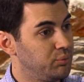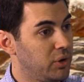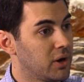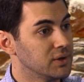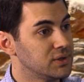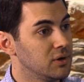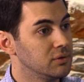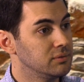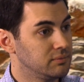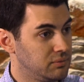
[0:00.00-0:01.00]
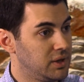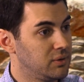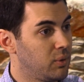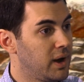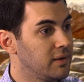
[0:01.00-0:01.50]
but also in
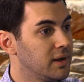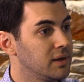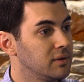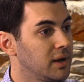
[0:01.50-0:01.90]
a way that